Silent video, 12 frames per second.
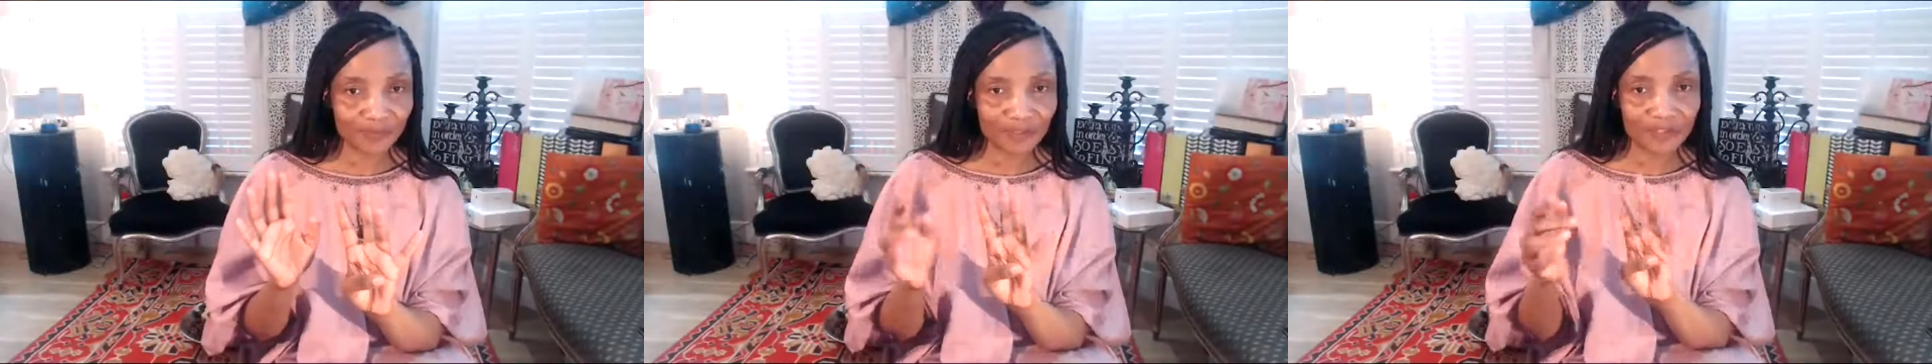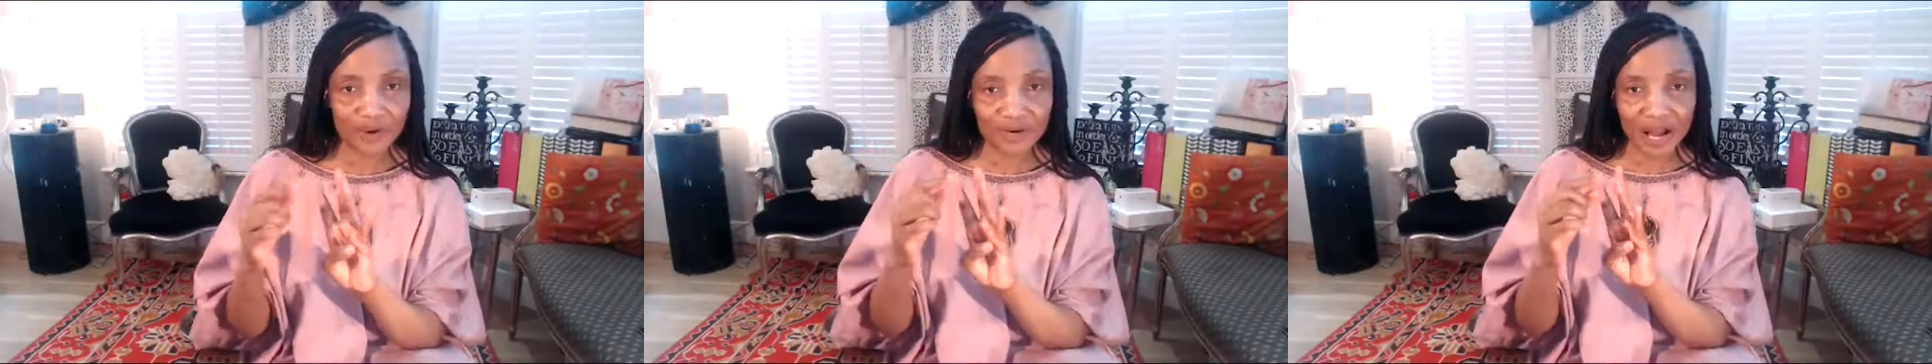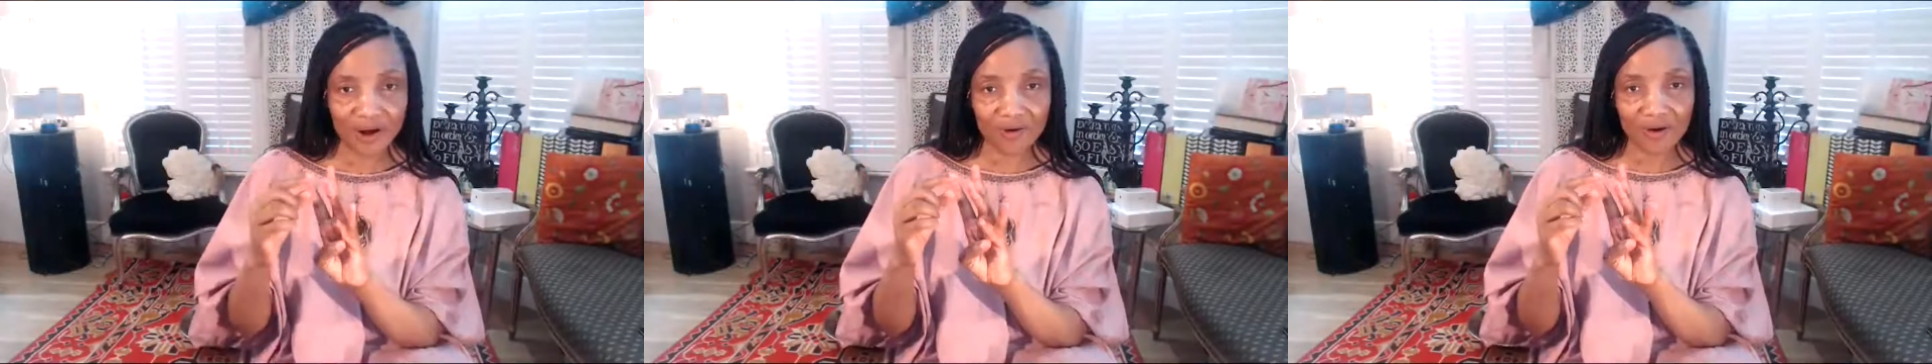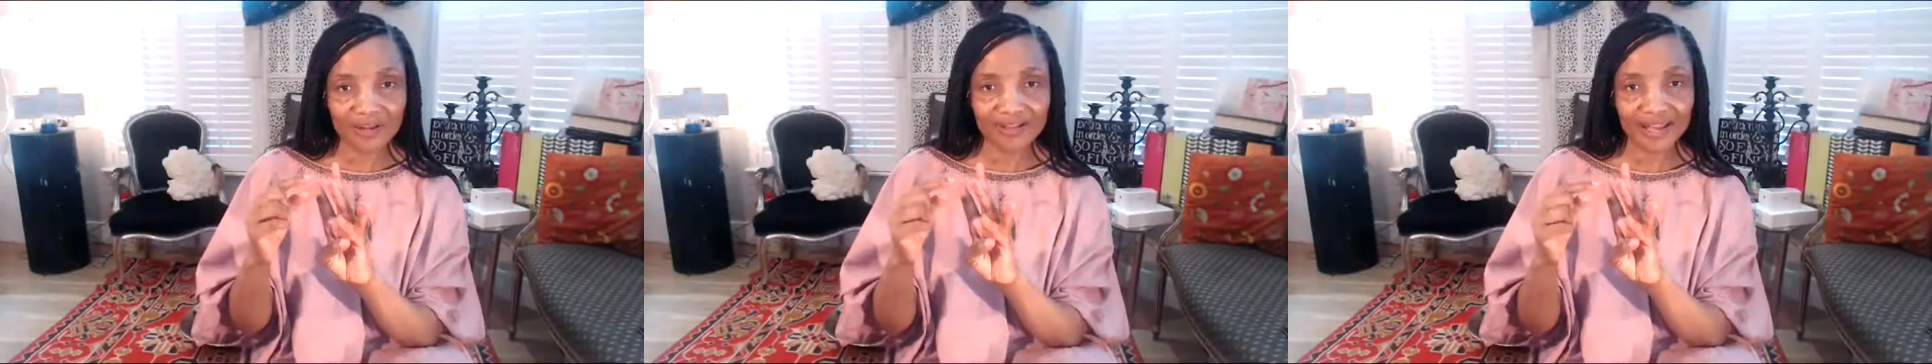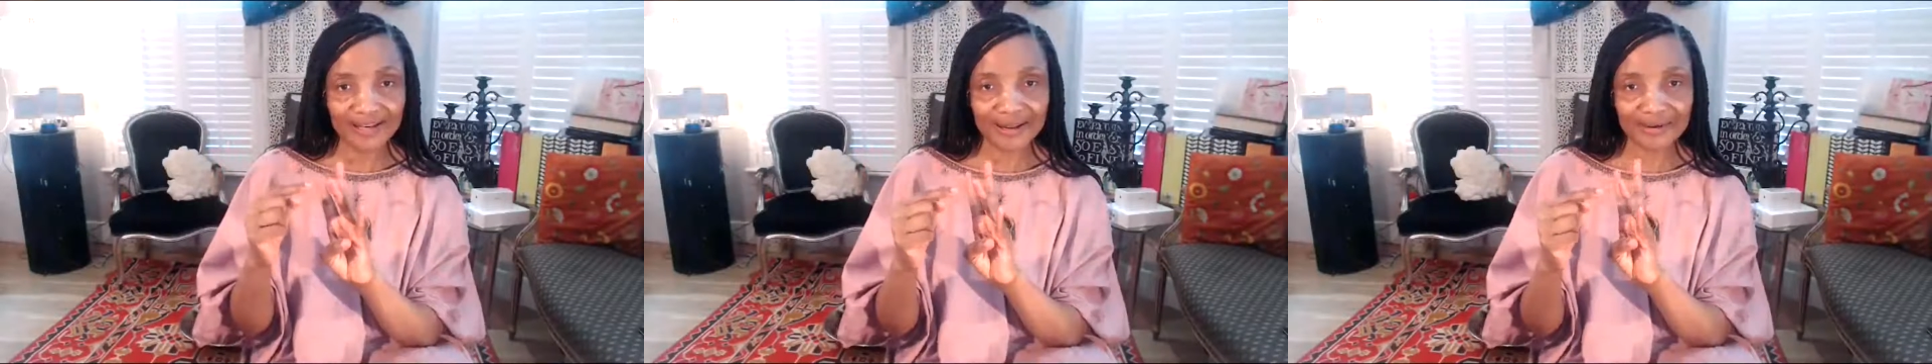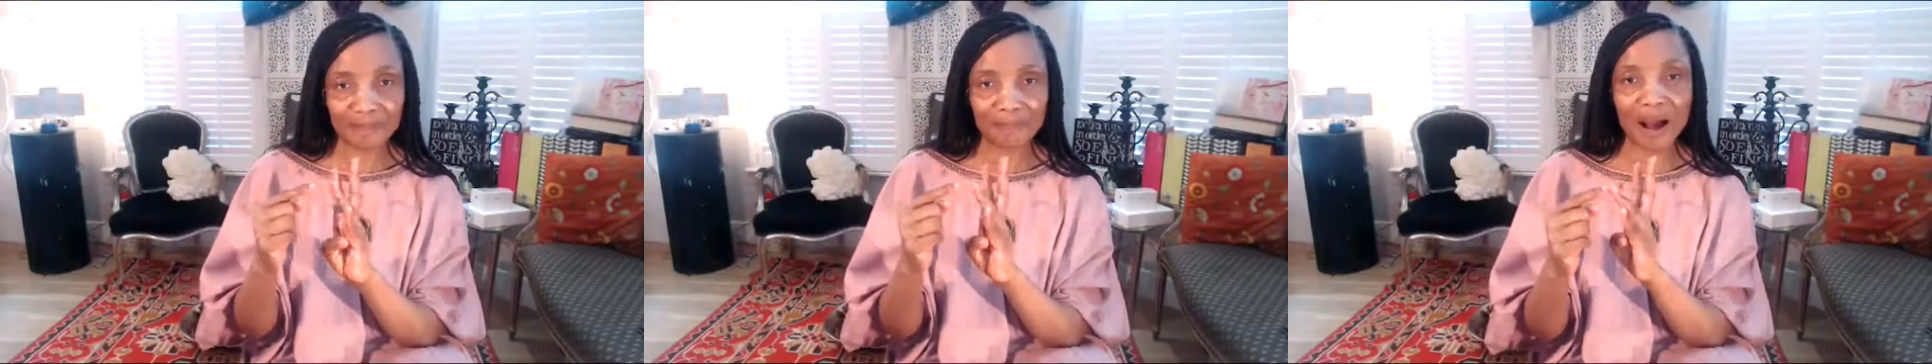So now
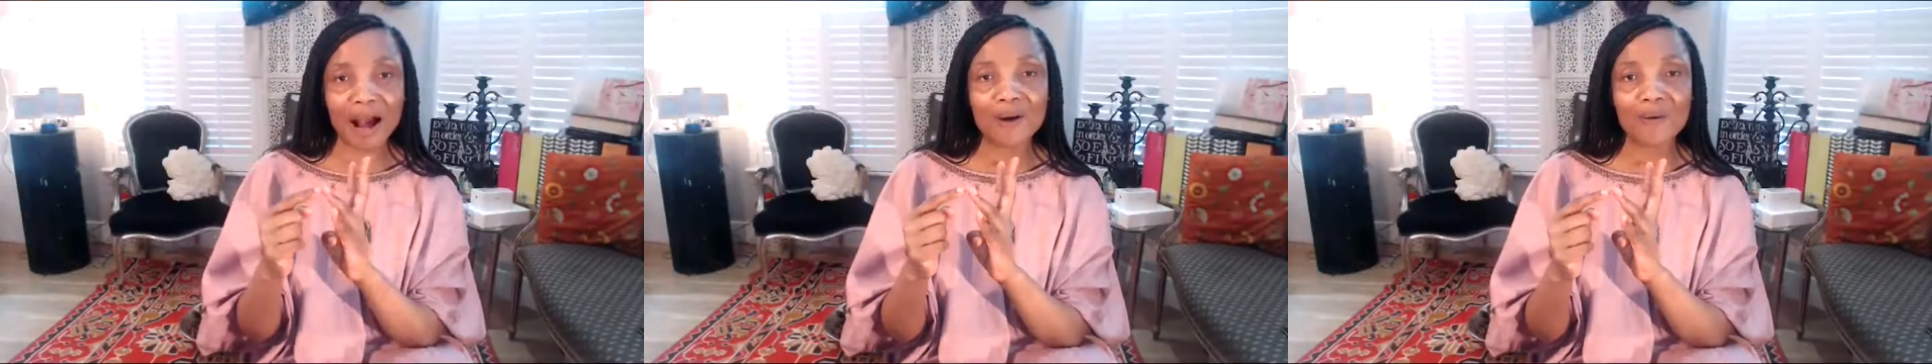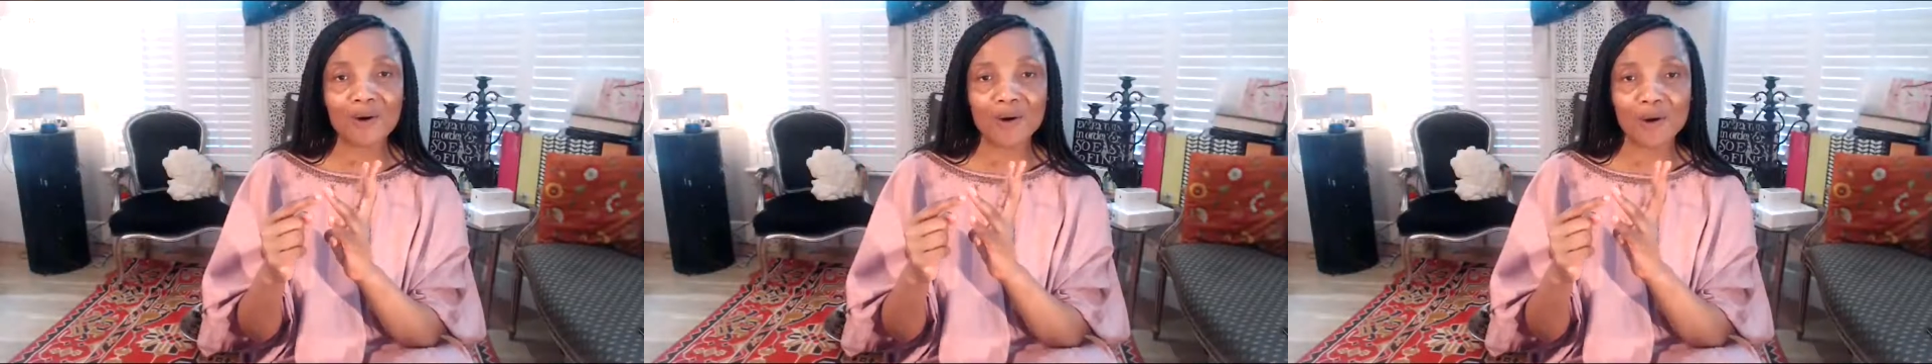the power